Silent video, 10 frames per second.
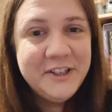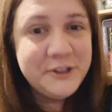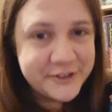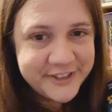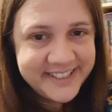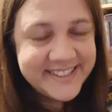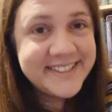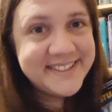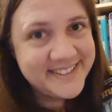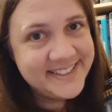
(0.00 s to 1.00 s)
Goodreads
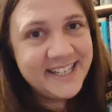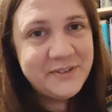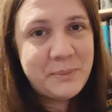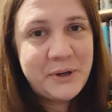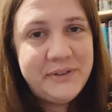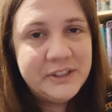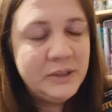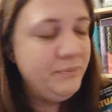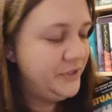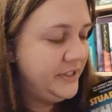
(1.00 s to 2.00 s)
seal of
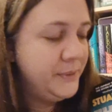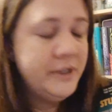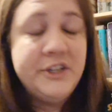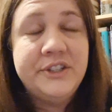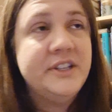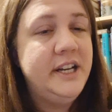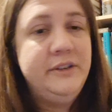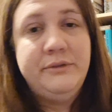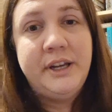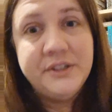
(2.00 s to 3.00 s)
approval. So this one I just
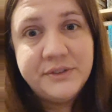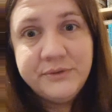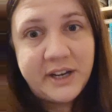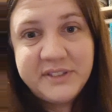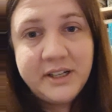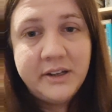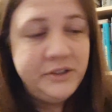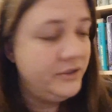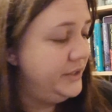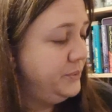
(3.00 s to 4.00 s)
5-starred
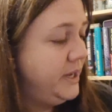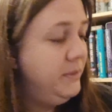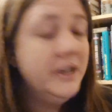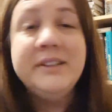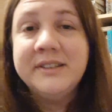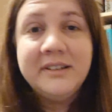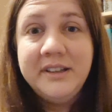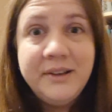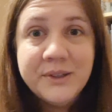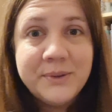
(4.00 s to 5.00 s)
it straight away because
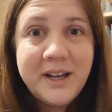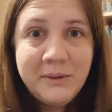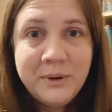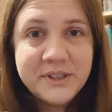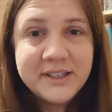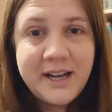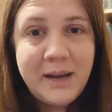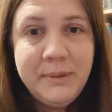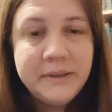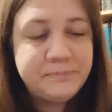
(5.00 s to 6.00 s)
I know what's gonna
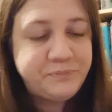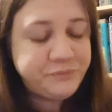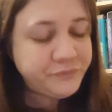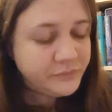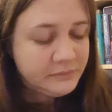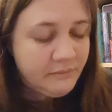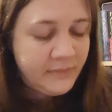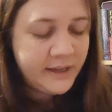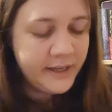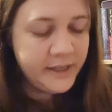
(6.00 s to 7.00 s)
happen.
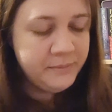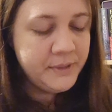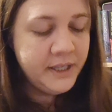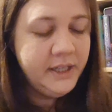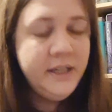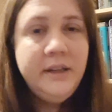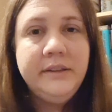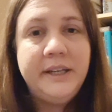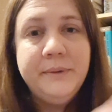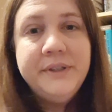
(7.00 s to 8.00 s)

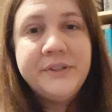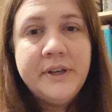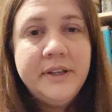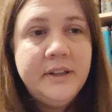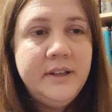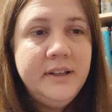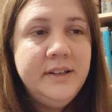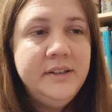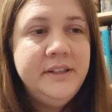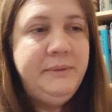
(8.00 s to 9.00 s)
There
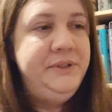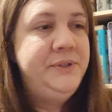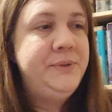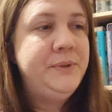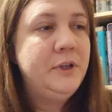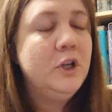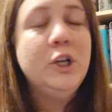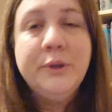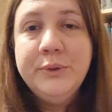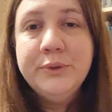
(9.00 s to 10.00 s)
was
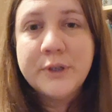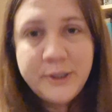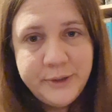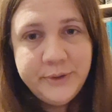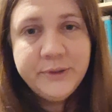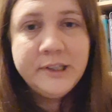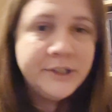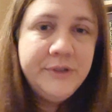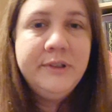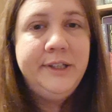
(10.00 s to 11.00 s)
clues,
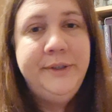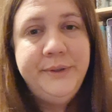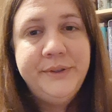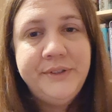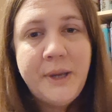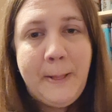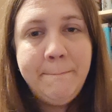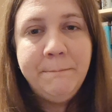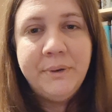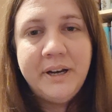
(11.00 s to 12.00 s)
lots of clues,
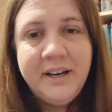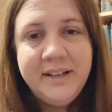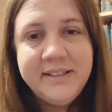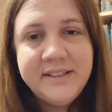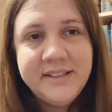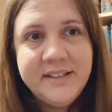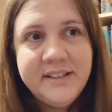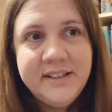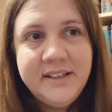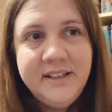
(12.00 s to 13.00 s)
but
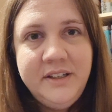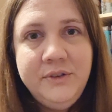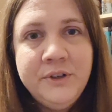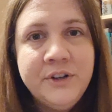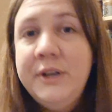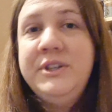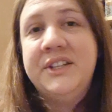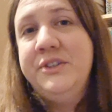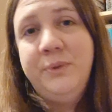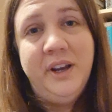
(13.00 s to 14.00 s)
you've got no
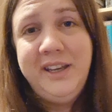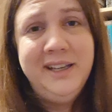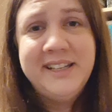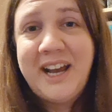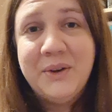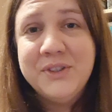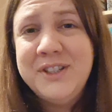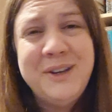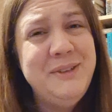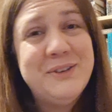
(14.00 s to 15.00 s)
chance of working it out, so
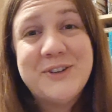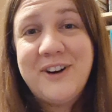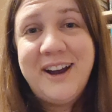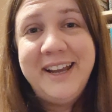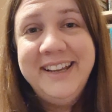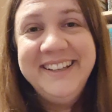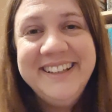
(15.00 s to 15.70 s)
don't even try.